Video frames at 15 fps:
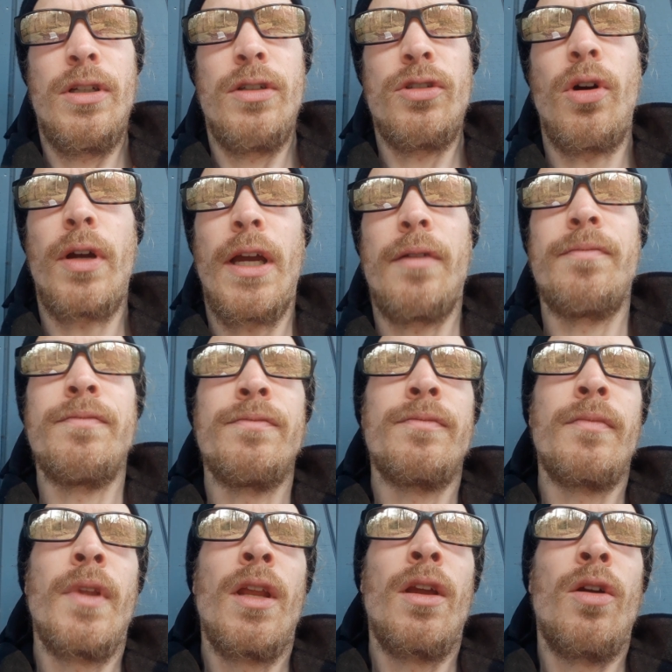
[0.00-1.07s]
Okay.
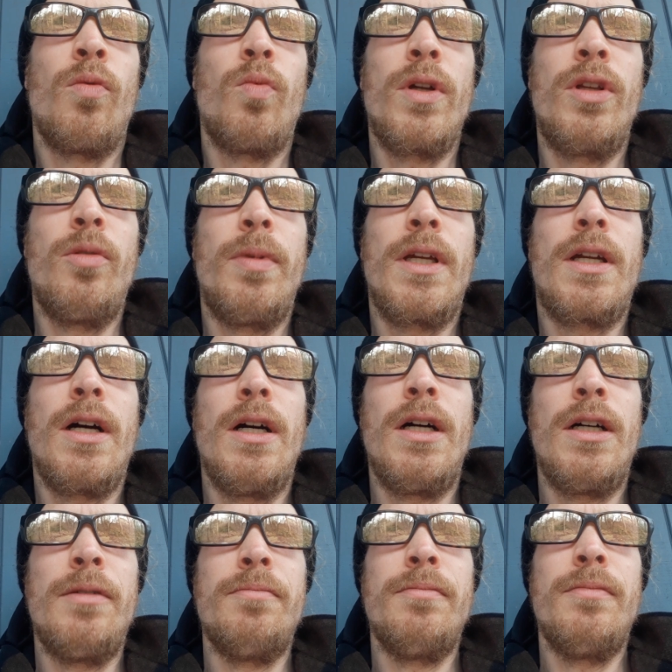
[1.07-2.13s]
When you
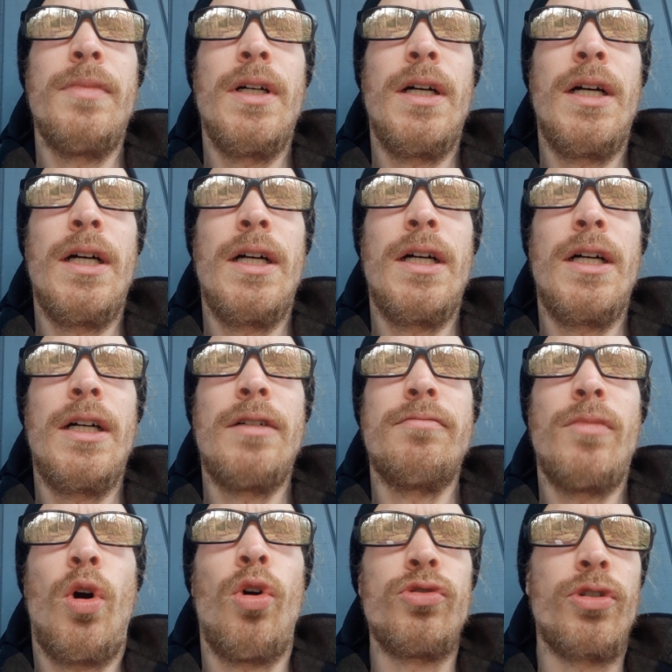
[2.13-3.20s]
become
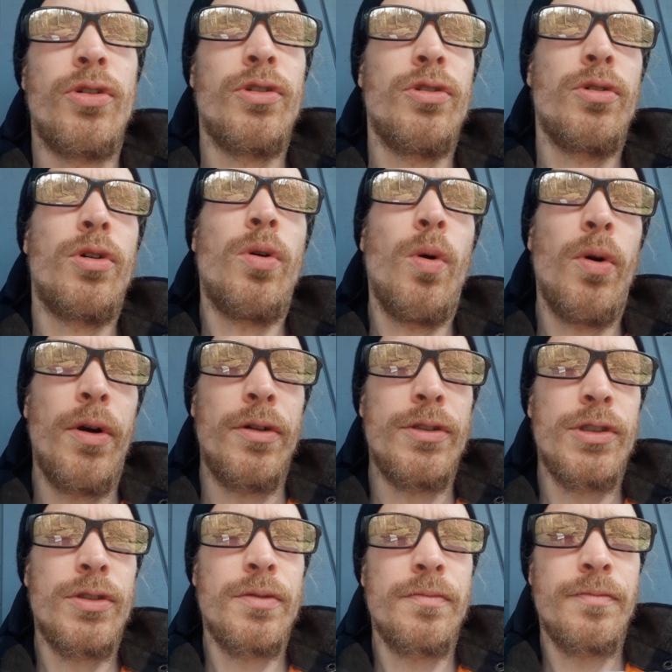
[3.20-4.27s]
holder in due
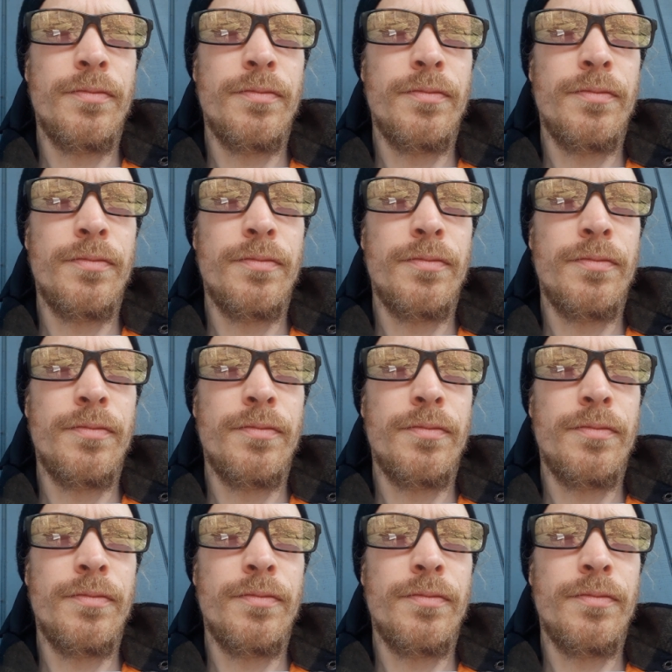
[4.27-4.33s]
course...